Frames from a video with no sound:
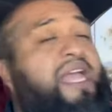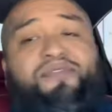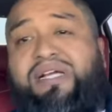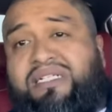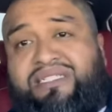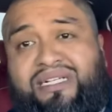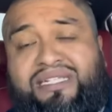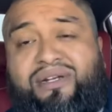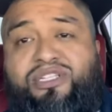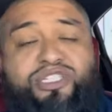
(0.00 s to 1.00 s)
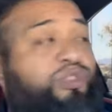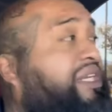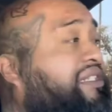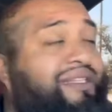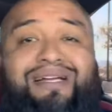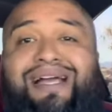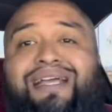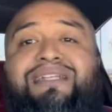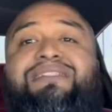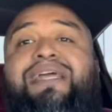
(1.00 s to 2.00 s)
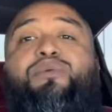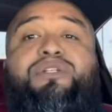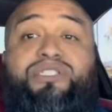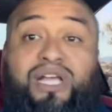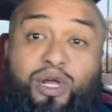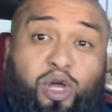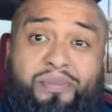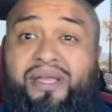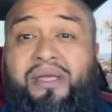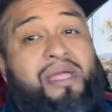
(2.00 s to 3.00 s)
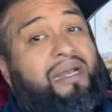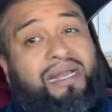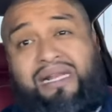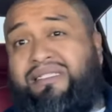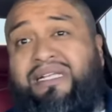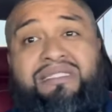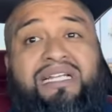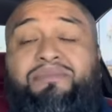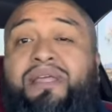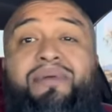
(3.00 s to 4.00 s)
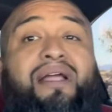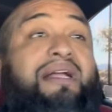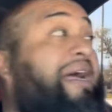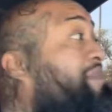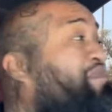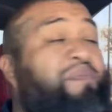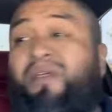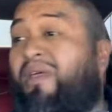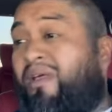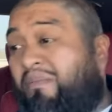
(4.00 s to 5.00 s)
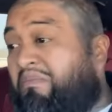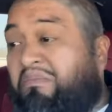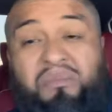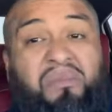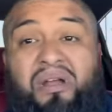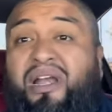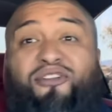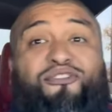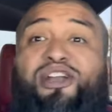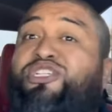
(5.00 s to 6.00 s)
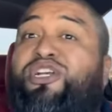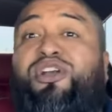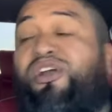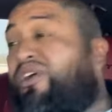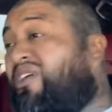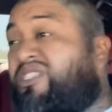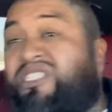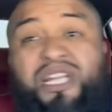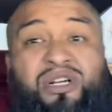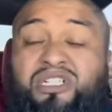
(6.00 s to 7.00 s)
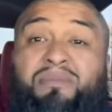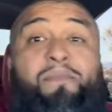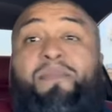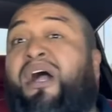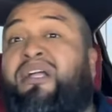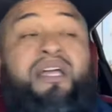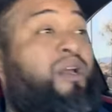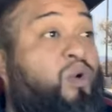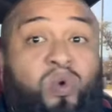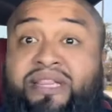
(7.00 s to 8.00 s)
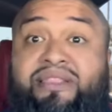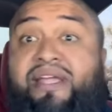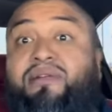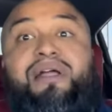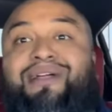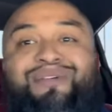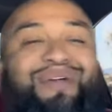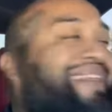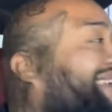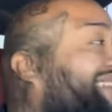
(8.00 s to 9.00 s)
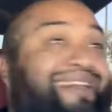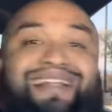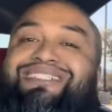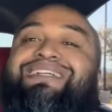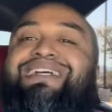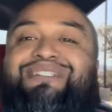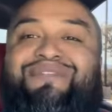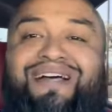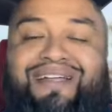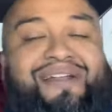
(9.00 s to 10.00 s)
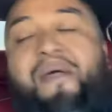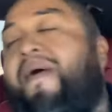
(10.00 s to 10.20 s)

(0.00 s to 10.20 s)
if you guys see us out in the streets in the calle, say, what's up, homie? 9 out of 10 times, maybe I got an air freshener, stickers in my pocket, a cuete. Nah, cuete. Like, chinga su madre.